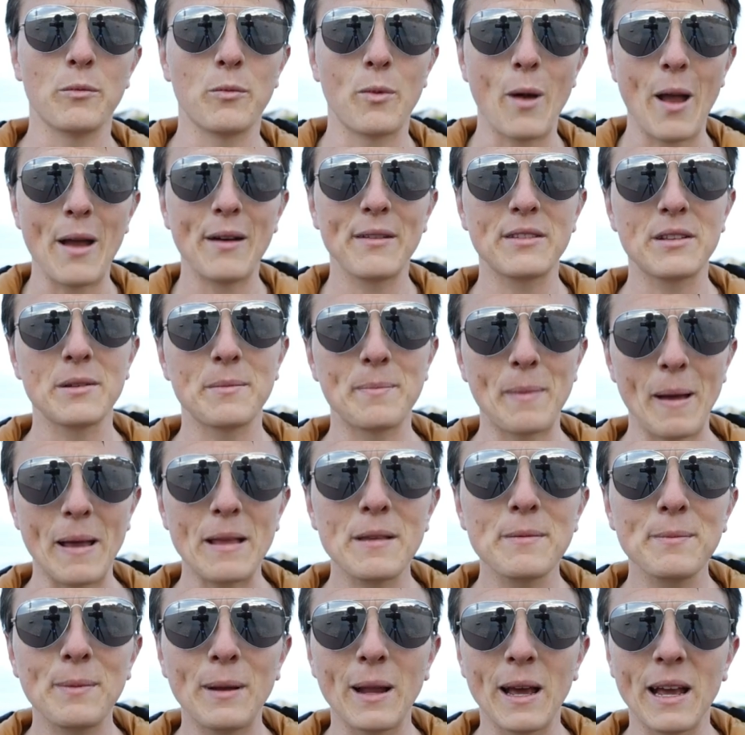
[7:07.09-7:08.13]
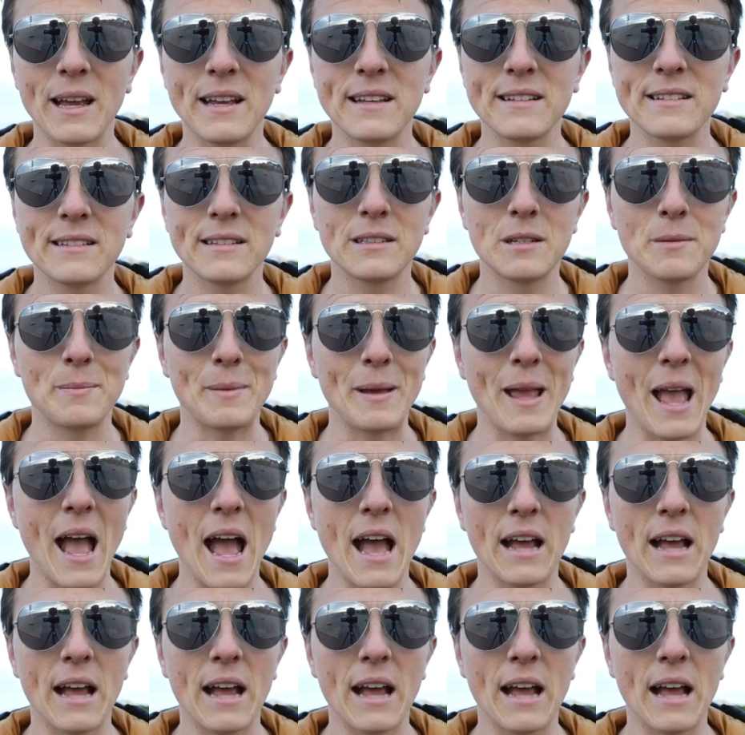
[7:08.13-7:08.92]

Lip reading: where is the best place to be